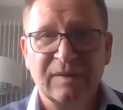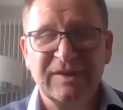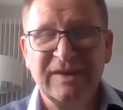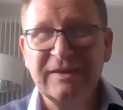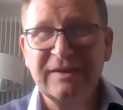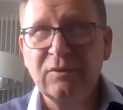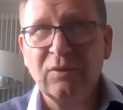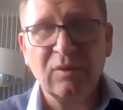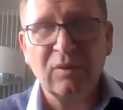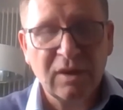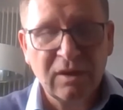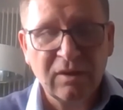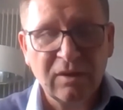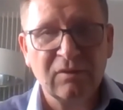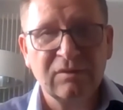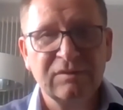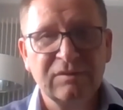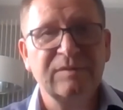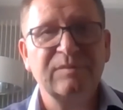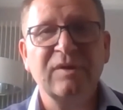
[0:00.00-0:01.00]
They didn't call it a
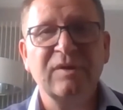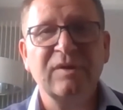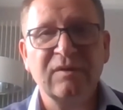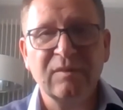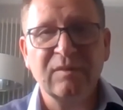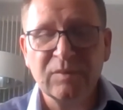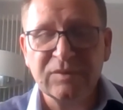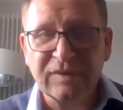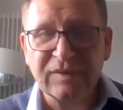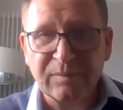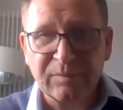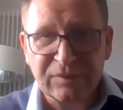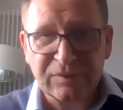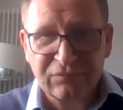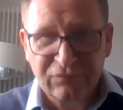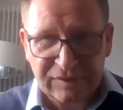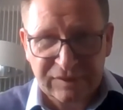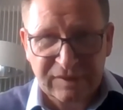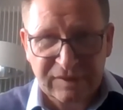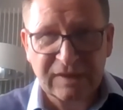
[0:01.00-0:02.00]
loyalty program, it was their
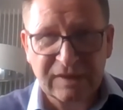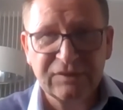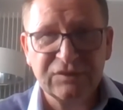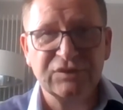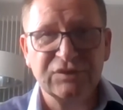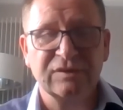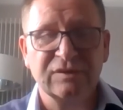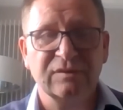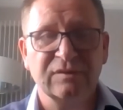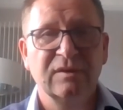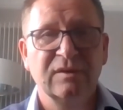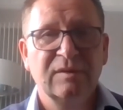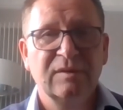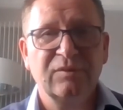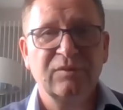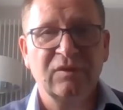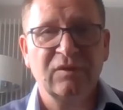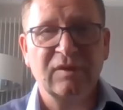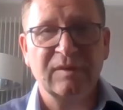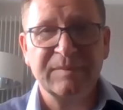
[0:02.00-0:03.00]
retention
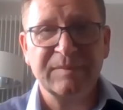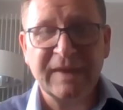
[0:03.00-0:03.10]
program.